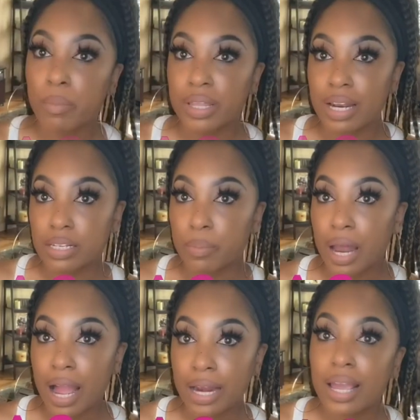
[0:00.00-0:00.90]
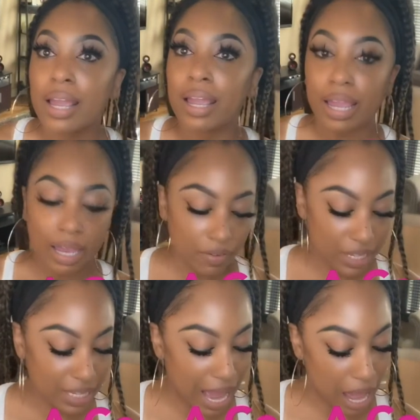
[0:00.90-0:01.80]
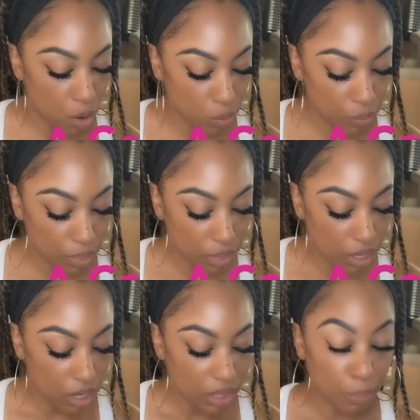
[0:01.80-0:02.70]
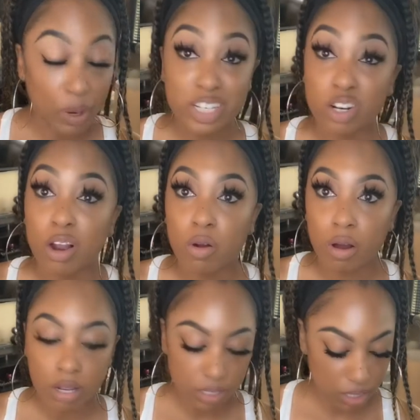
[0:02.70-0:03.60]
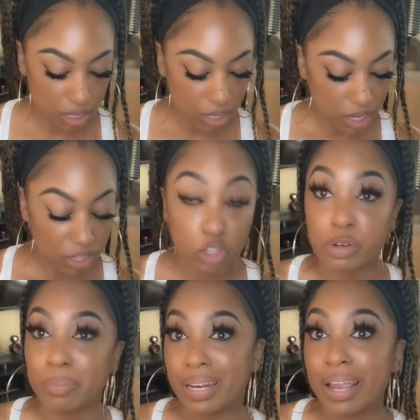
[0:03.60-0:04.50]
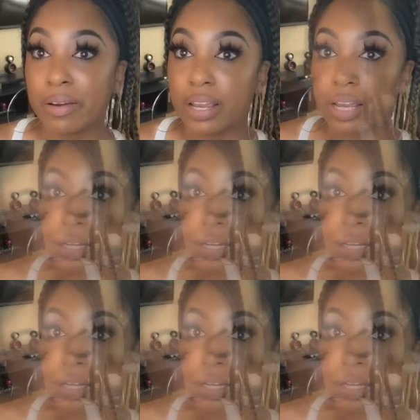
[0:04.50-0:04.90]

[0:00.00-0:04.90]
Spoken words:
that is applied evens out the pressure across the treatment area,